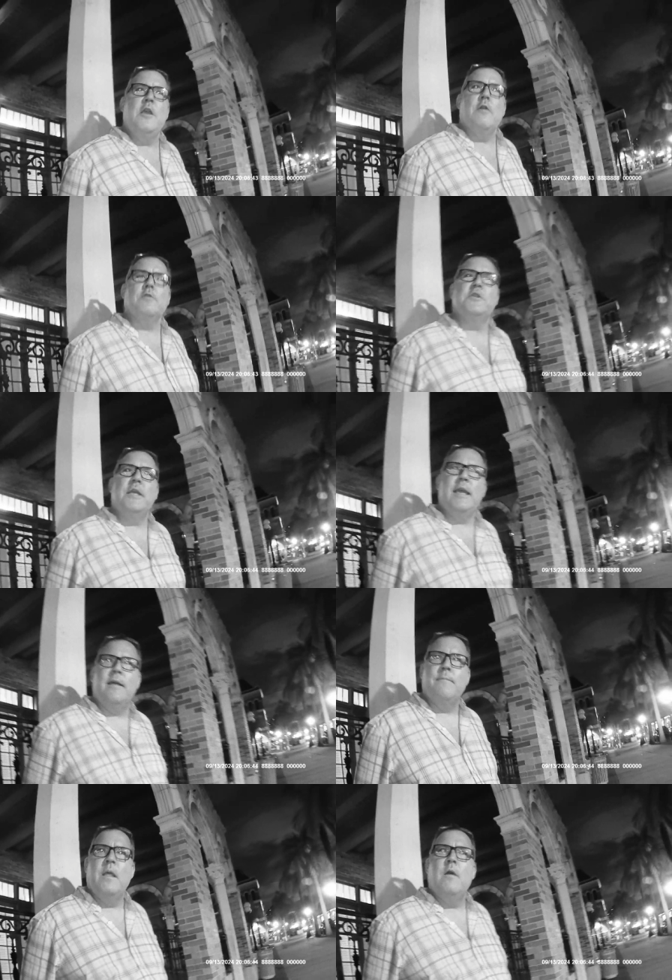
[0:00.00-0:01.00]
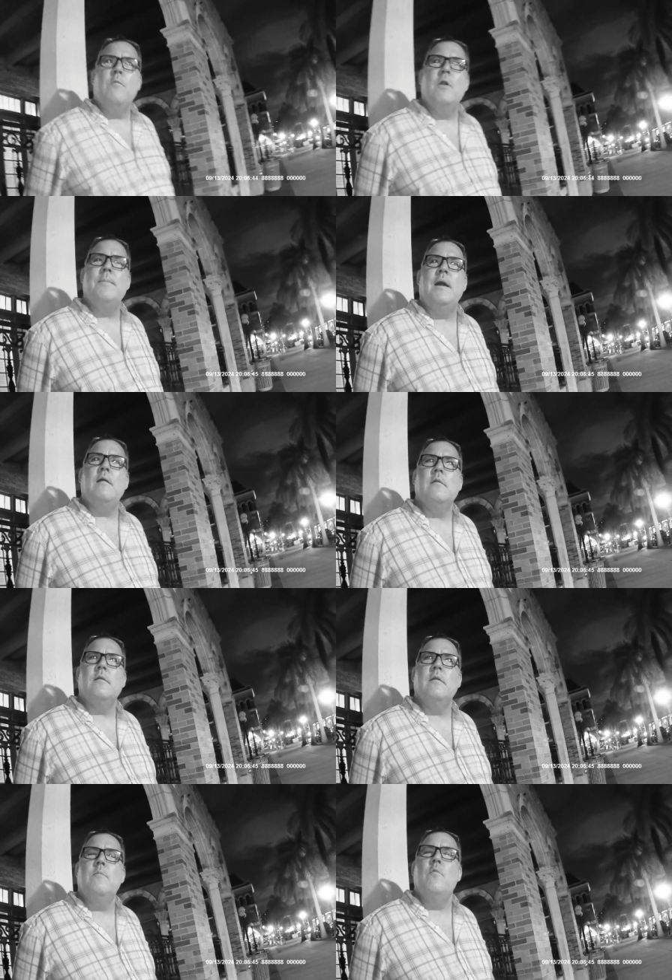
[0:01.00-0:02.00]
You understand. What about
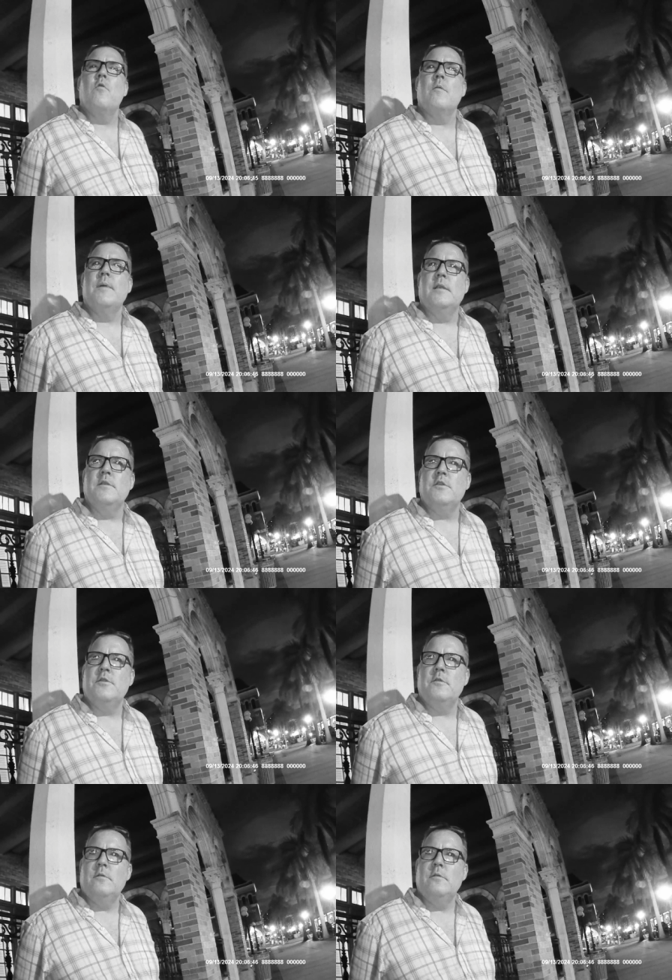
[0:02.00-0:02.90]
Mormons?